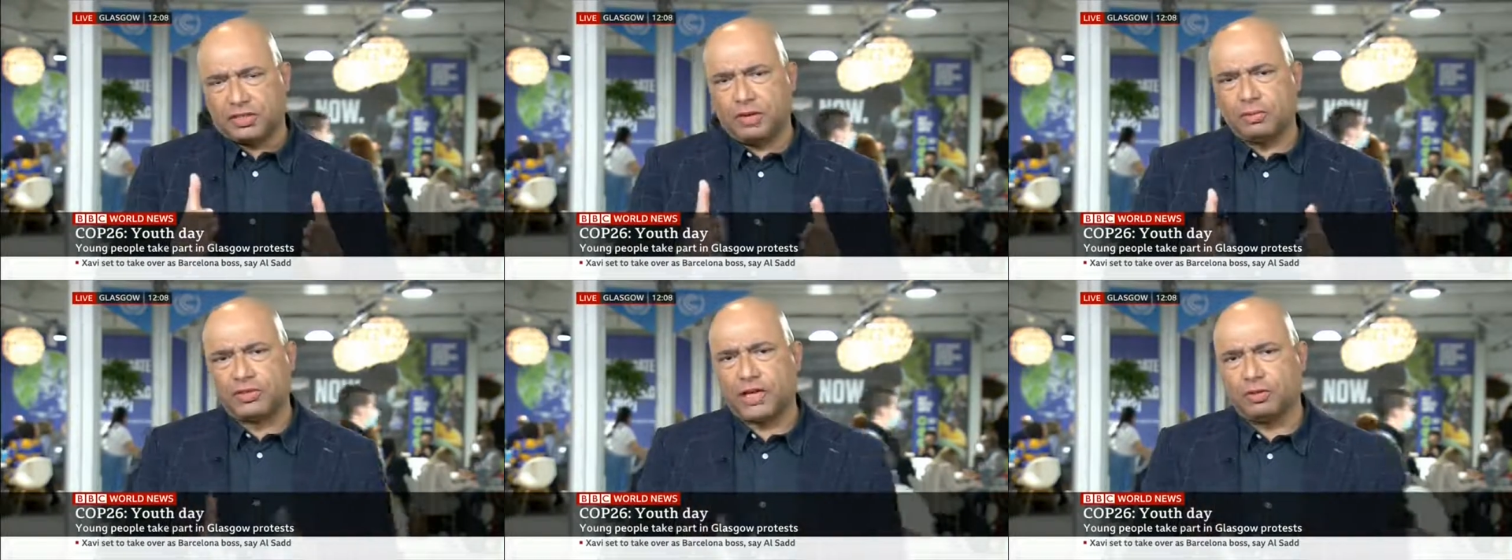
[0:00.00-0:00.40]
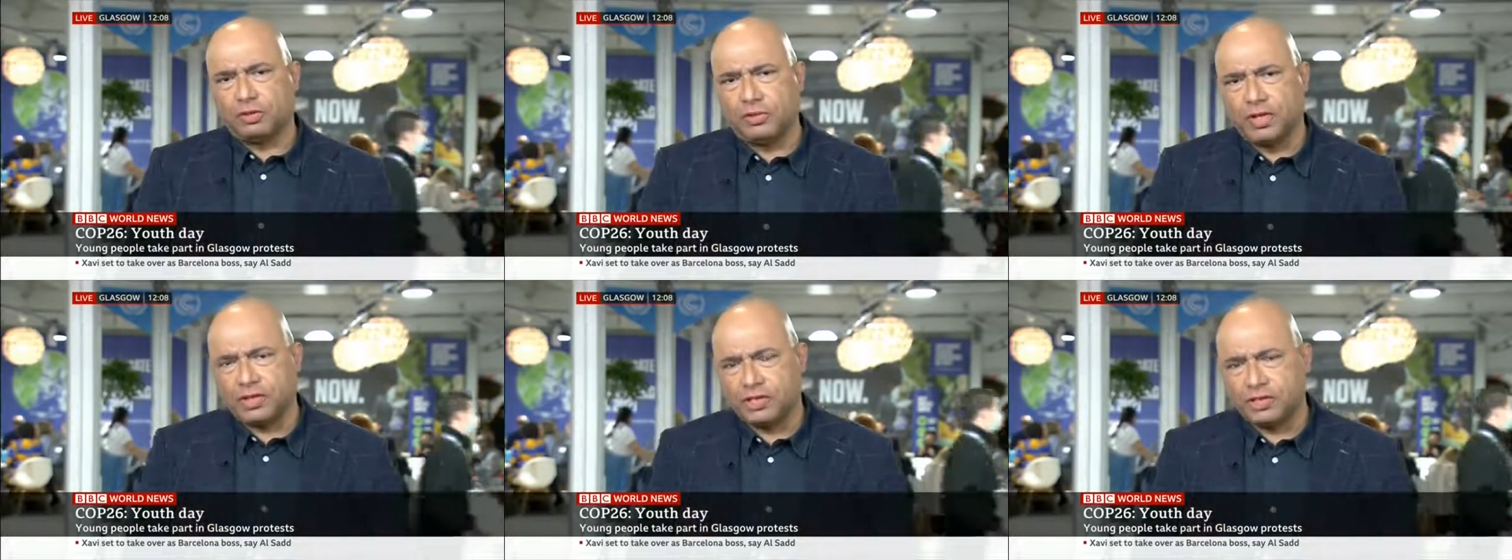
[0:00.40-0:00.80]
names that you
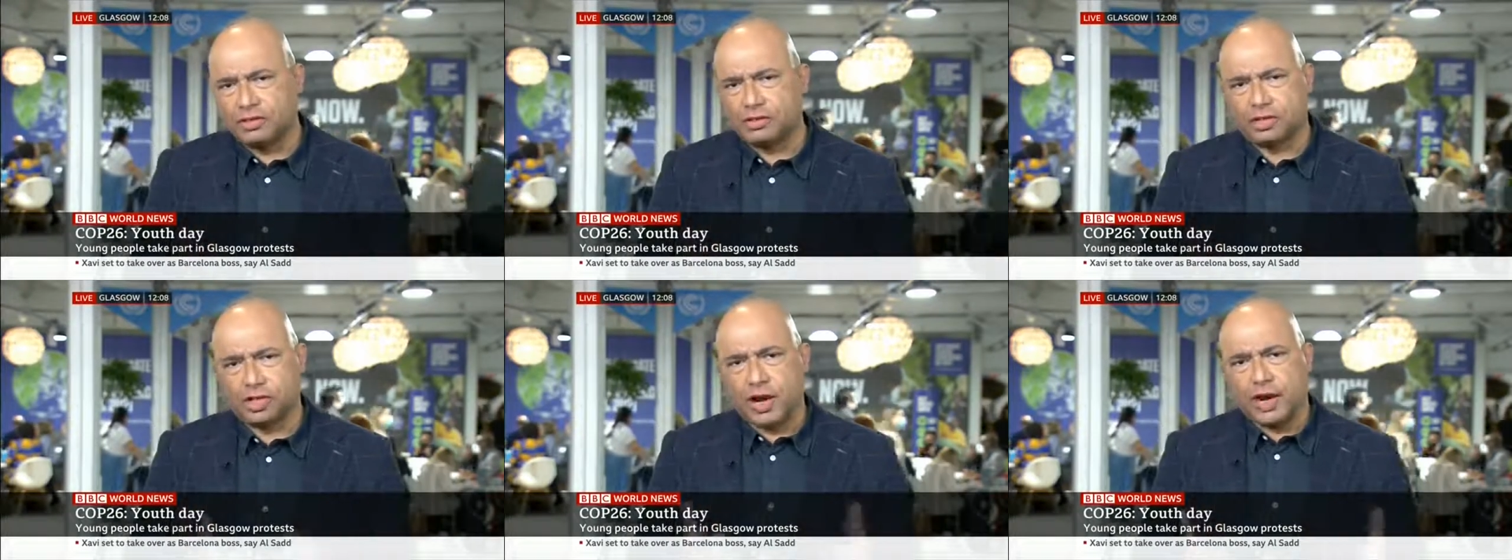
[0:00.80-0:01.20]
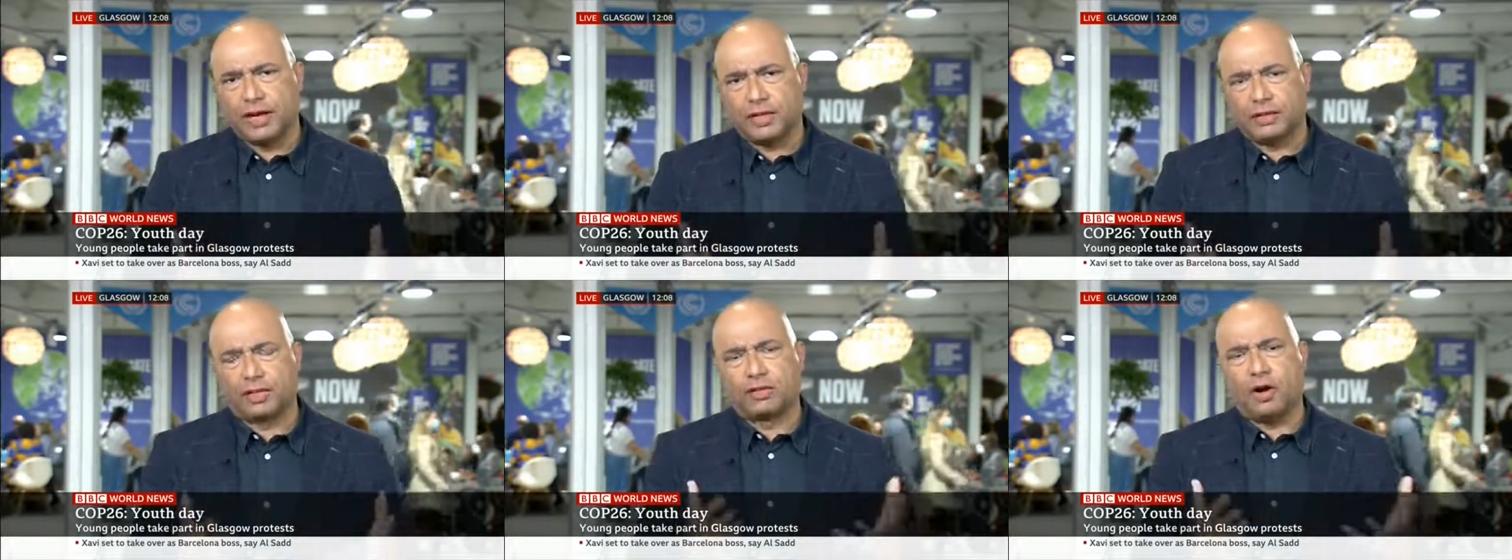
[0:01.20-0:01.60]
mentioned,
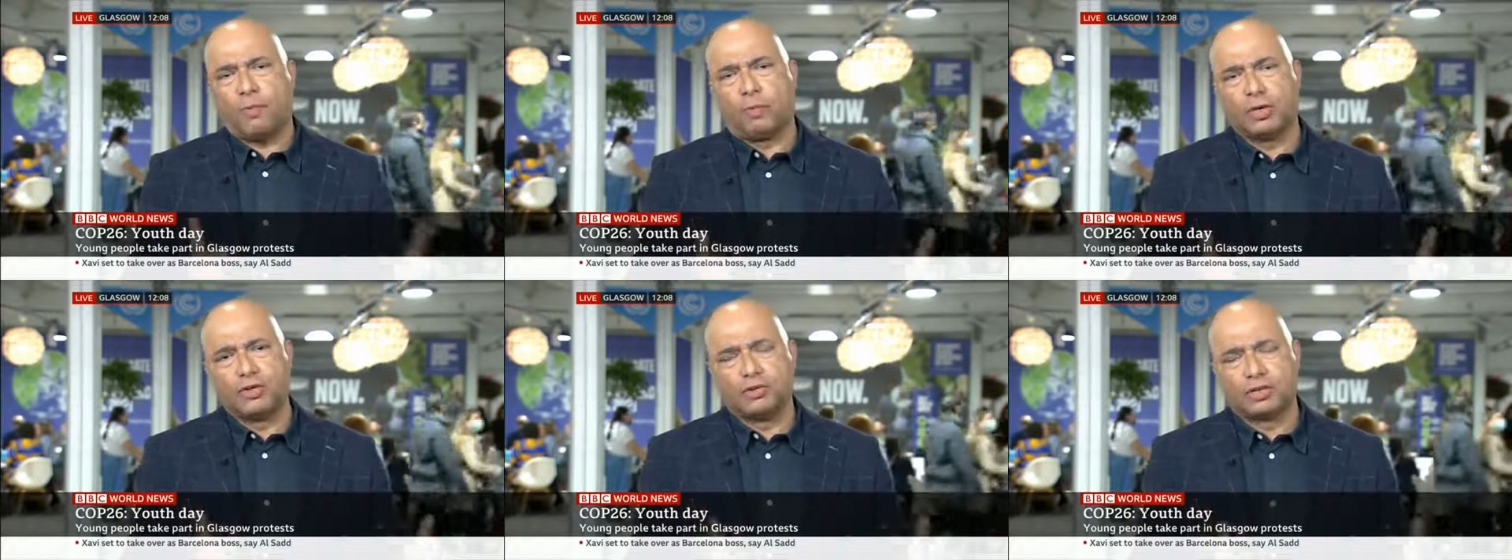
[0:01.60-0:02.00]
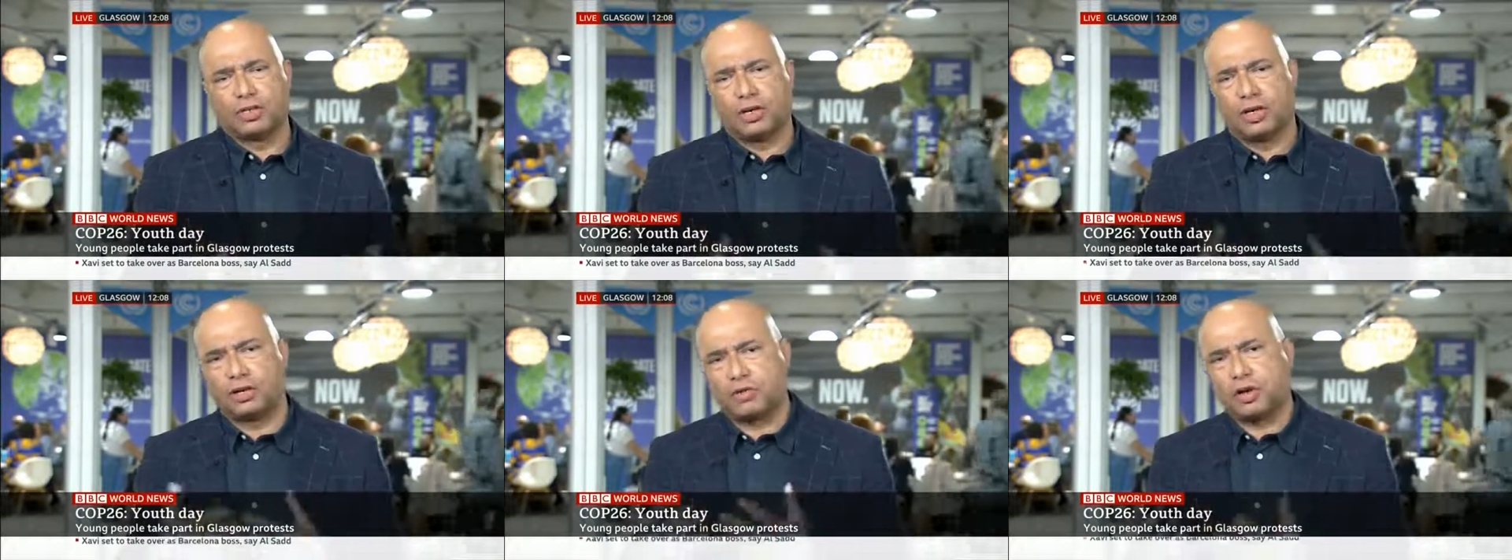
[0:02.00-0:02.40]
China, the top polluter,